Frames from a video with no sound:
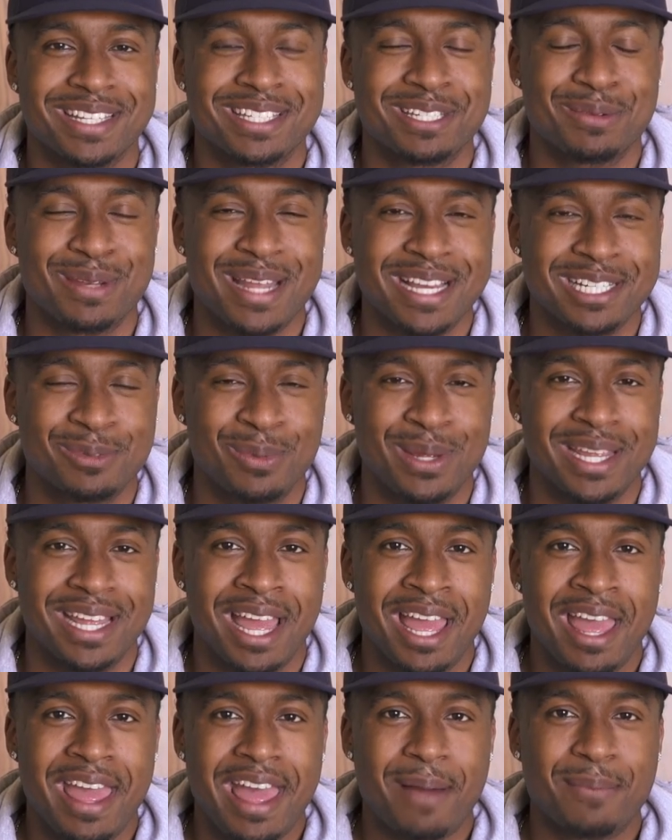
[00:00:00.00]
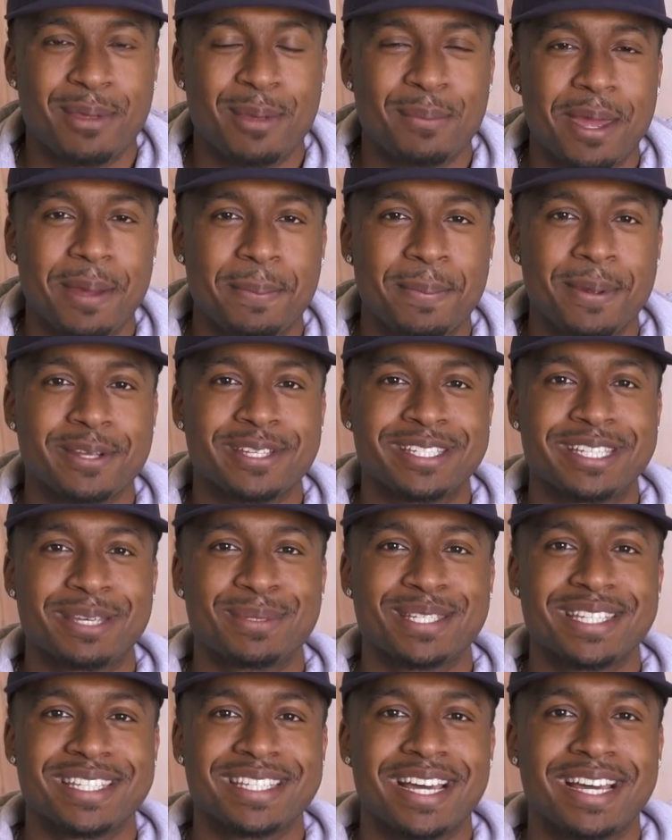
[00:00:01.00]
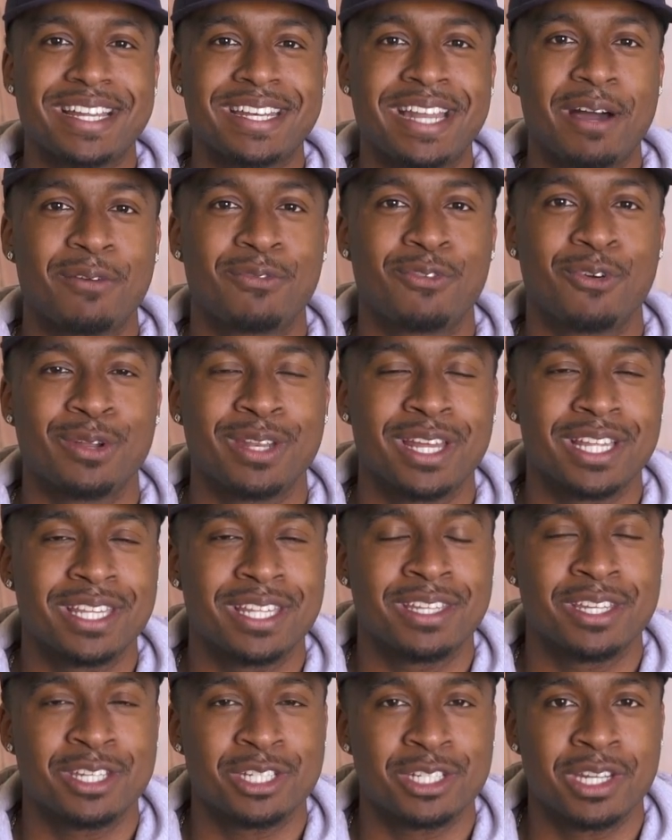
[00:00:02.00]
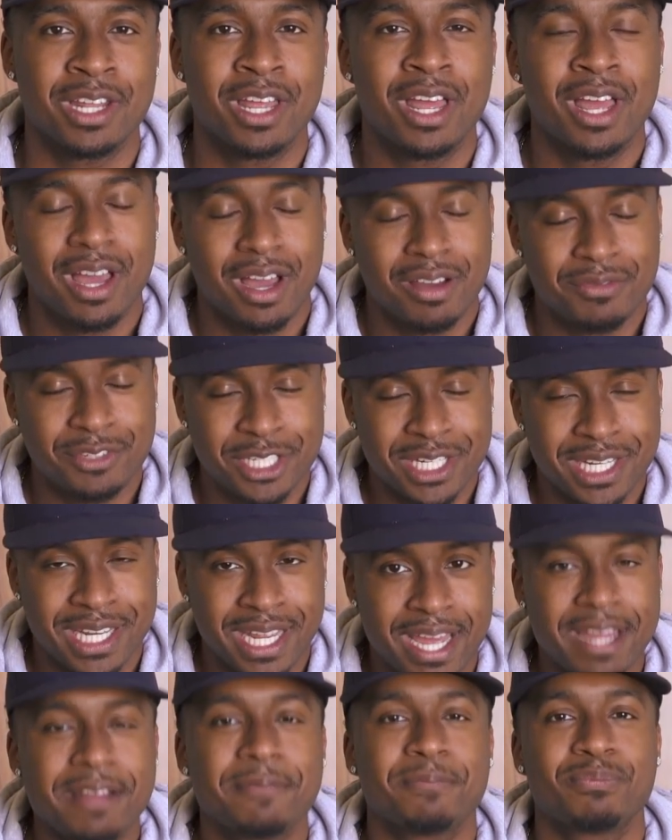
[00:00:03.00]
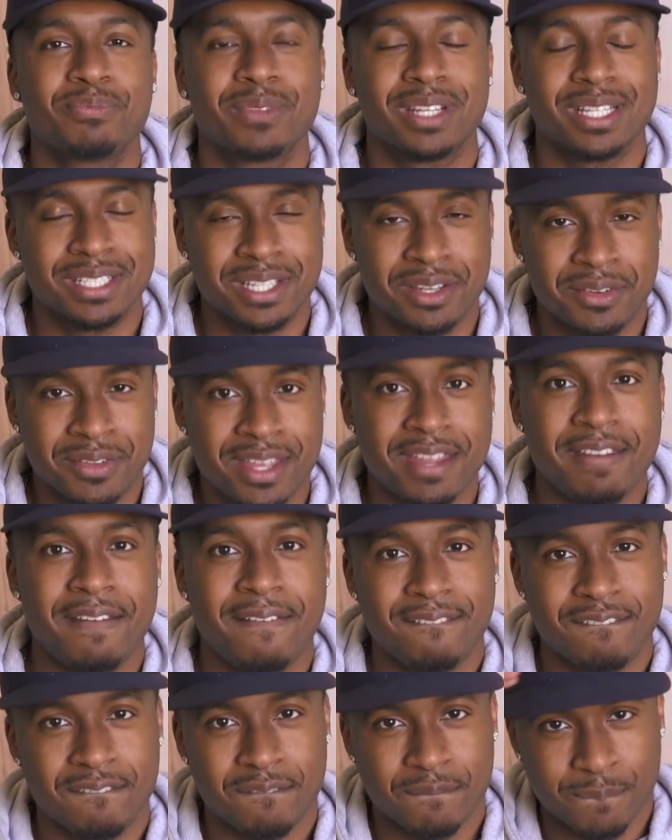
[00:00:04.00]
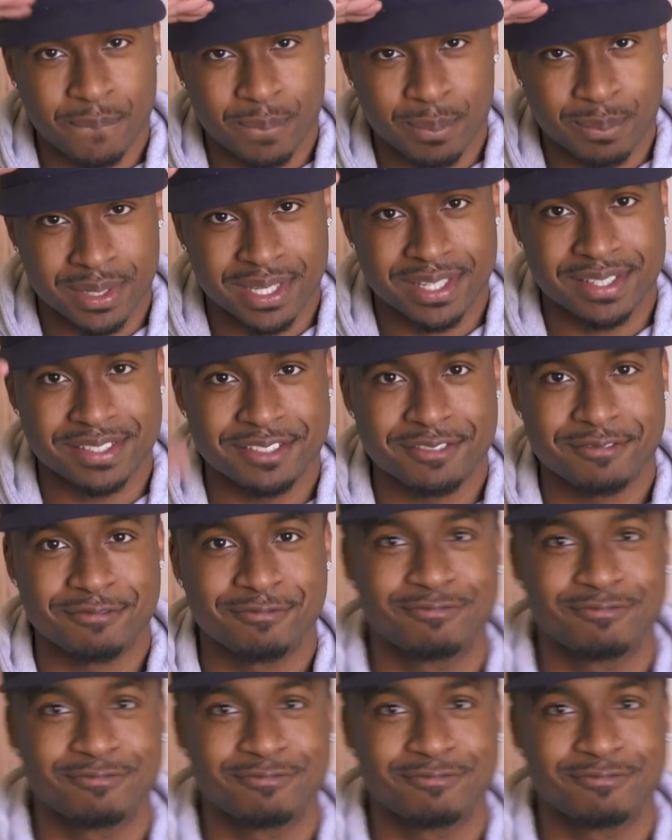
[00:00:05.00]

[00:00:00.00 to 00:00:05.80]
until next week, I'm your man Pierce Simpson signing out for another edition of GK. Until then, peace.